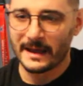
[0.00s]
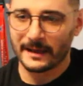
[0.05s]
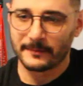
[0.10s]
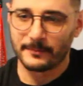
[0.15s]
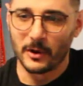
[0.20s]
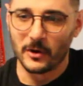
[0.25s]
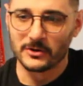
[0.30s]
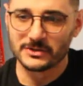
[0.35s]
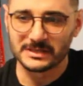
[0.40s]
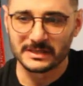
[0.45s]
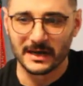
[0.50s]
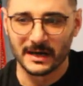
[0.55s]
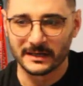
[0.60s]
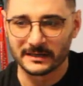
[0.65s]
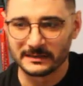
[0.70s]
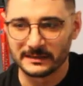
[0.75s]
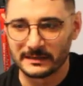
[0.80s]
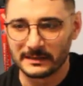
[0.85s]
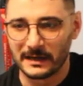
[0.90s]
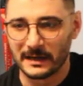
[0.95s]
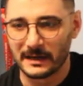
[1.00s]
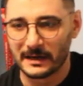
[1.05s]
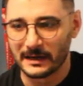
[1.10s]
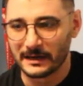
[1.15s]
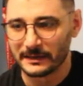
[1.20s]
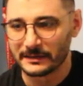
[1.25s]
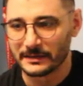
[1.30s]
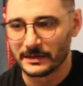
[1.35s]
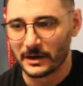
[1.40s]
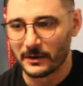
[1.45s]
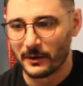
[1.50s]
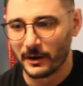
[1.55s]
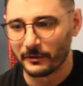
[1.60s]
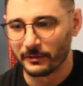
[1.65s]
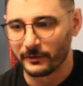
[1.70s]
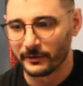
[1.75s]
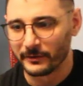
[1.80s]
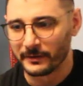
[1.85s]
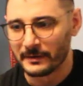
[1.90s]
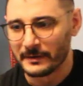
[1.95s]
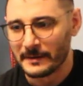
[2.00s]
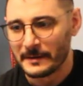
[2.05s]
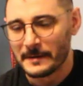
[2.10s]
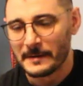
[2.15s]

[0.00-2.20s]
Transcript: I posted on, other